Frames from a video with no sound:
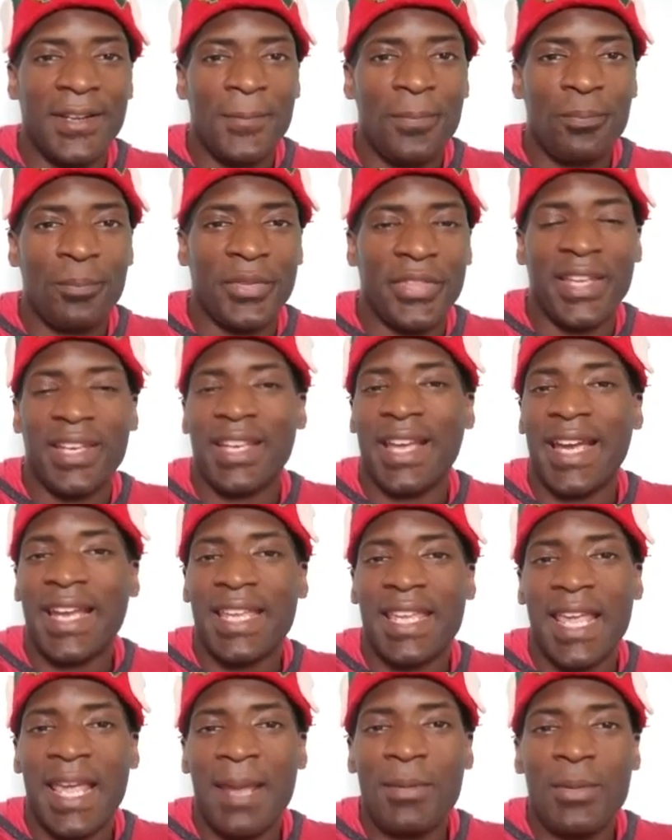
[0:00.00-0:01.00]
But then night
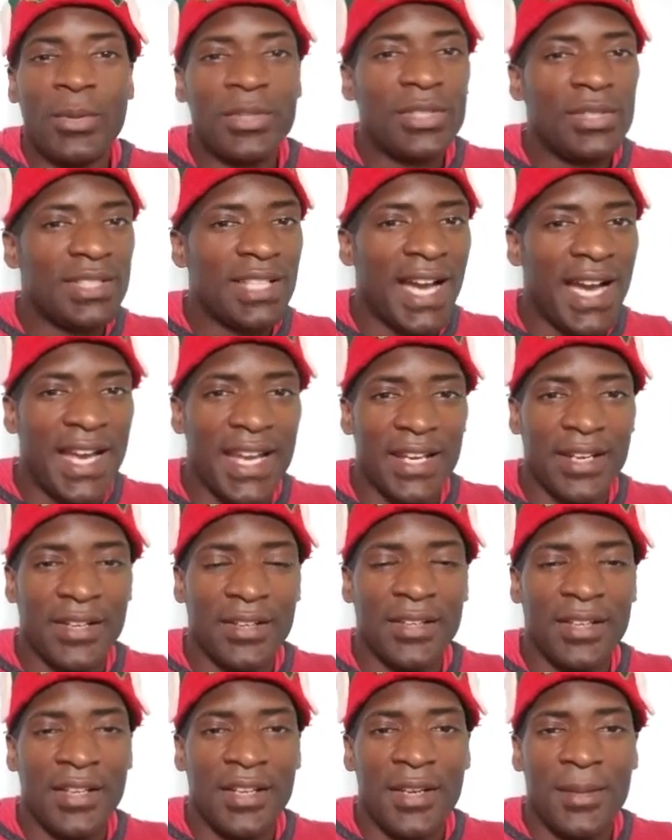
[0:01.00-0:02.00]
came, you were too tired.
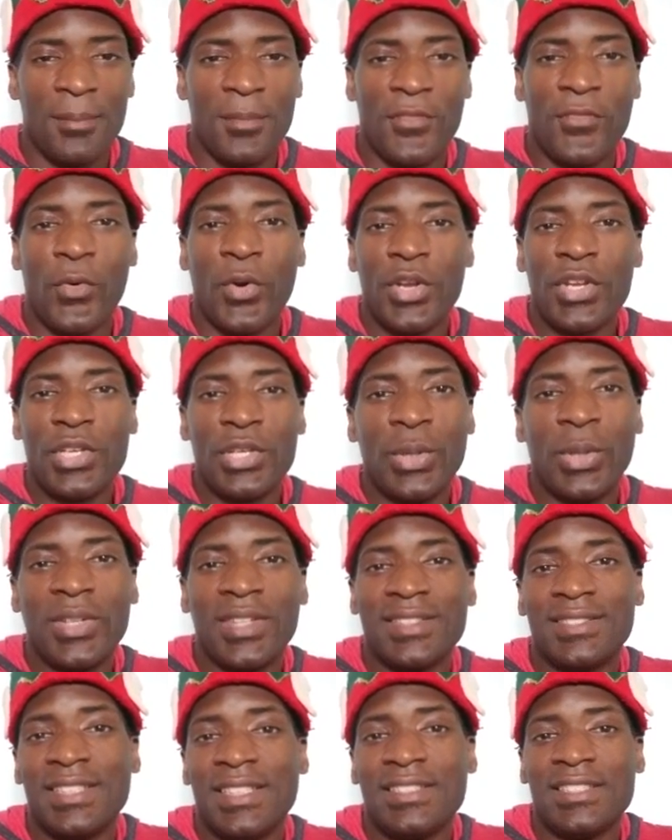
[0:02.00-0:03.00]
Before you knew it,
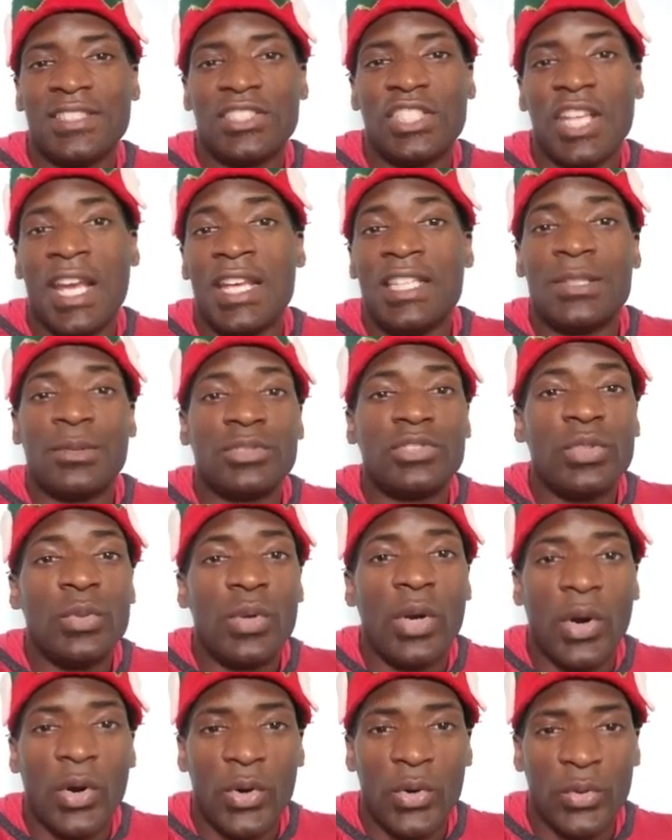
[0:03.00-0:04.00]
the seasons changed, it was too
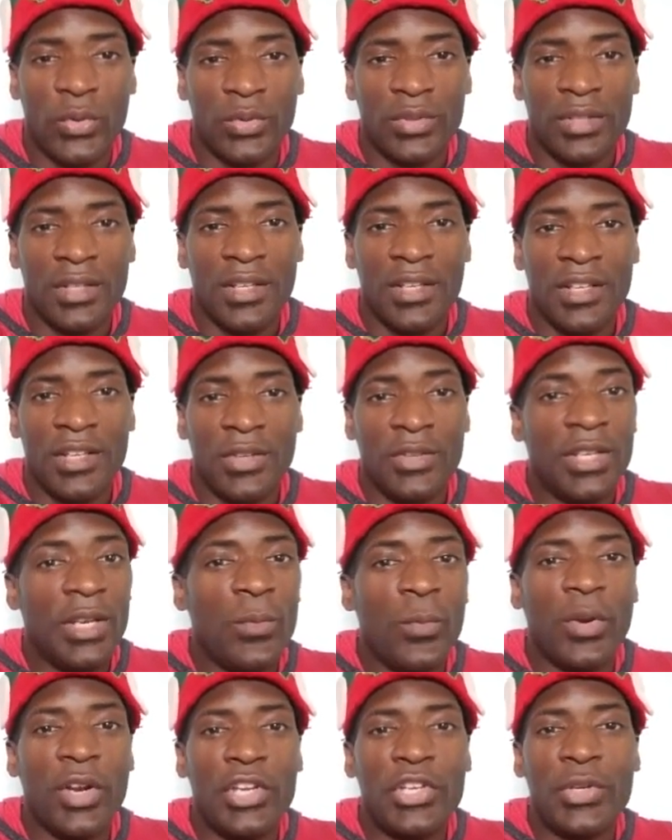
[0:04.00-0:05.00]
cold. You didn't
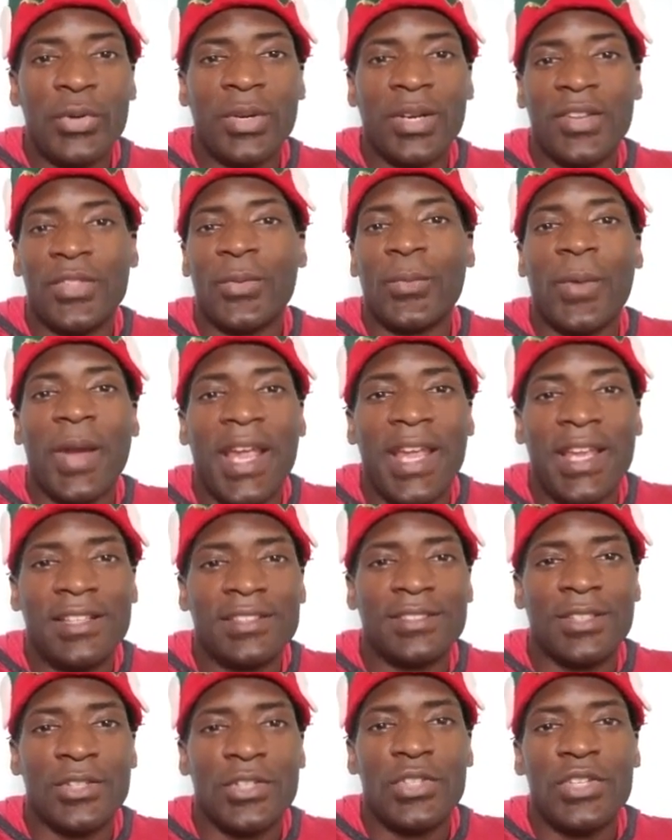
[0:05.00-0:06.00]
want to do it in the rain,
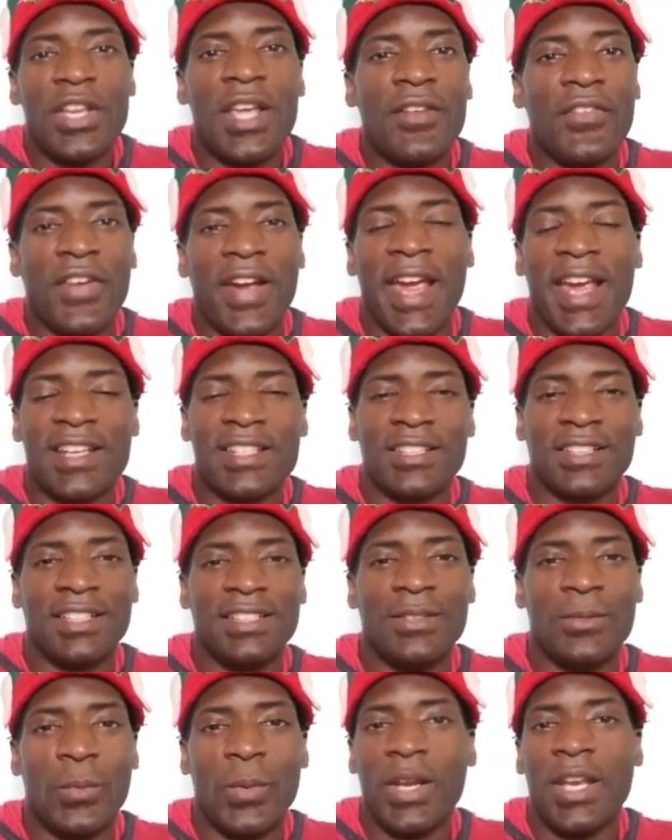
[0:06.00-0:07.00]
so you never
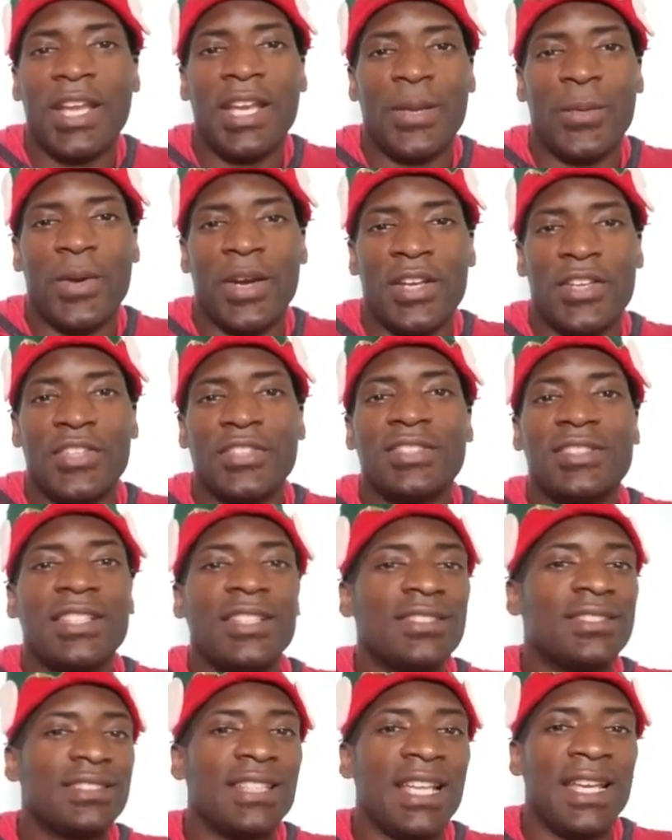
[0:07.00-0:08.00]
actually went anywhere. You're still
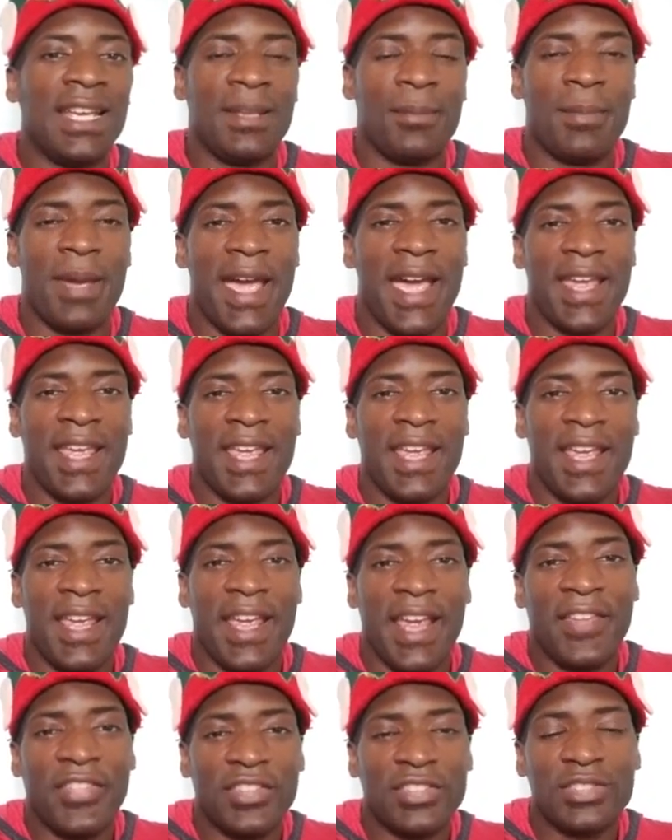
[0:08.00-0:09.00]
standing back
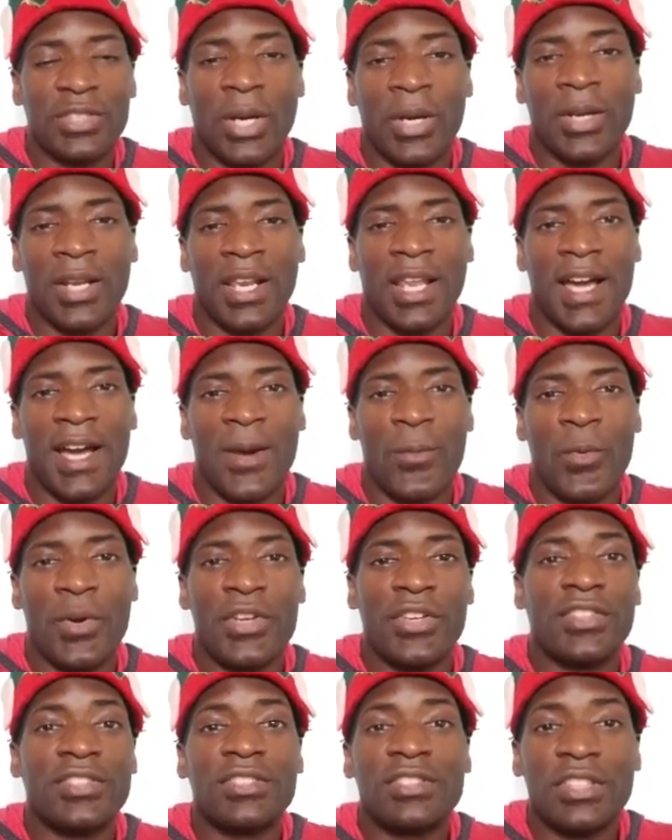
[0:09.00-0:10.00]
at the starting line where
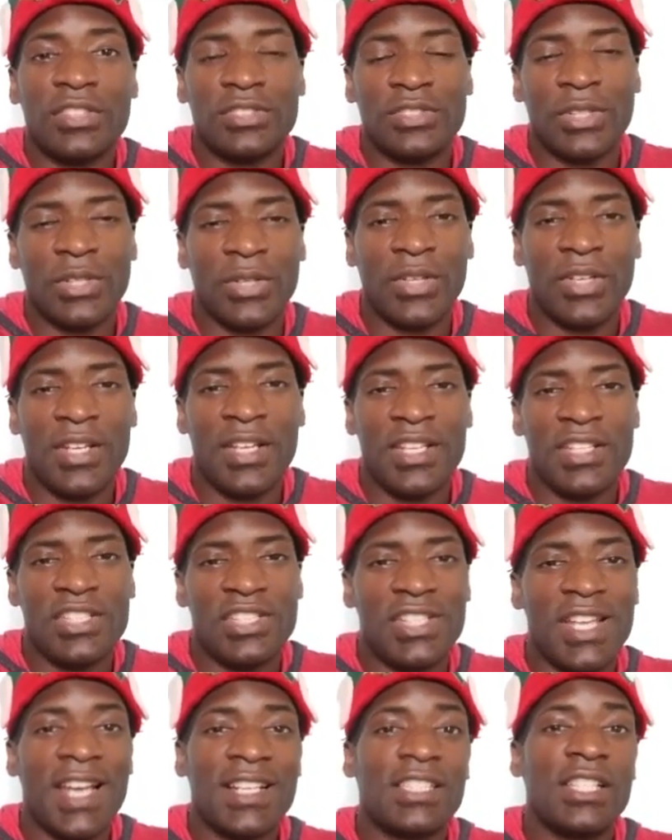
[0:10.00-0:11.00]
your sister,
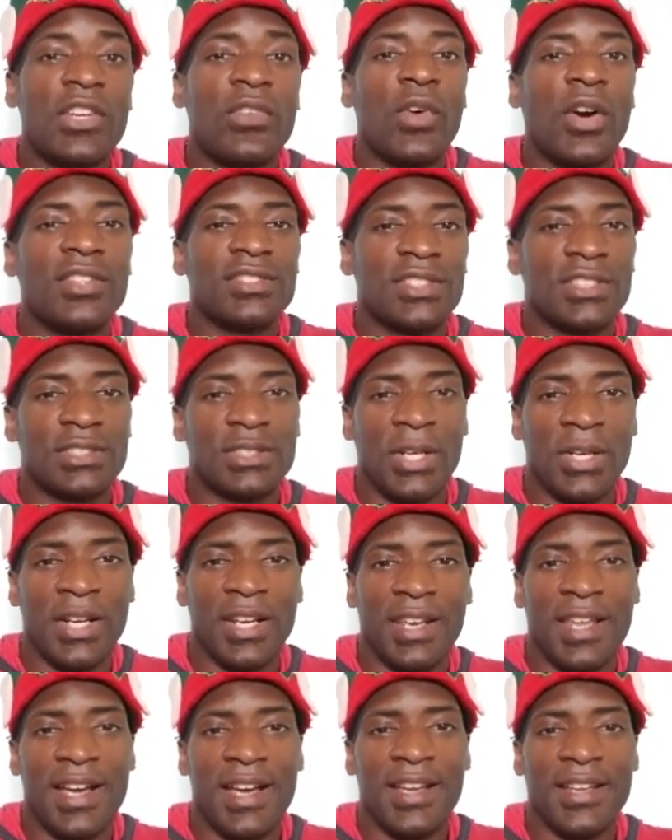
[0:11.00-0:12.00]
she actually crossed the starting
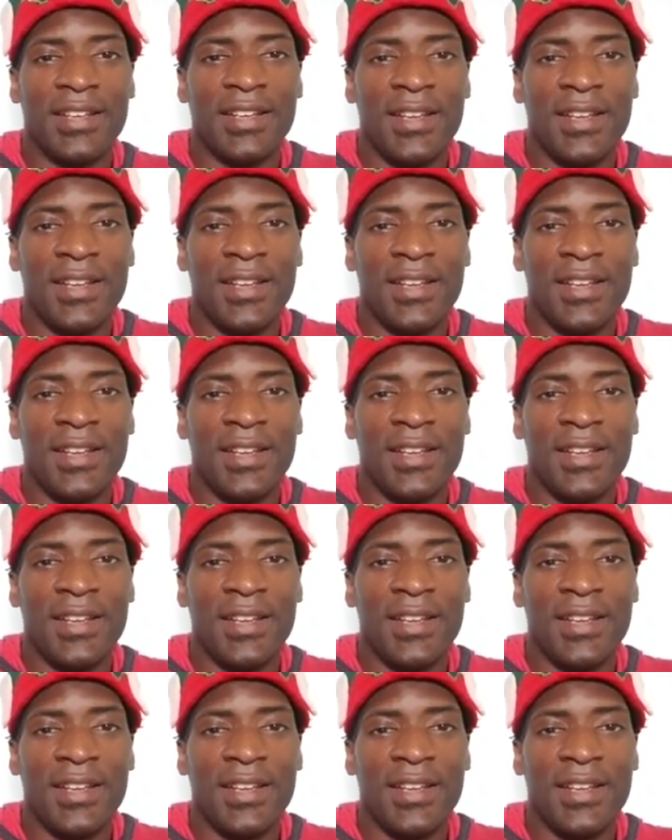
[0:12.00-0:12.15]
line.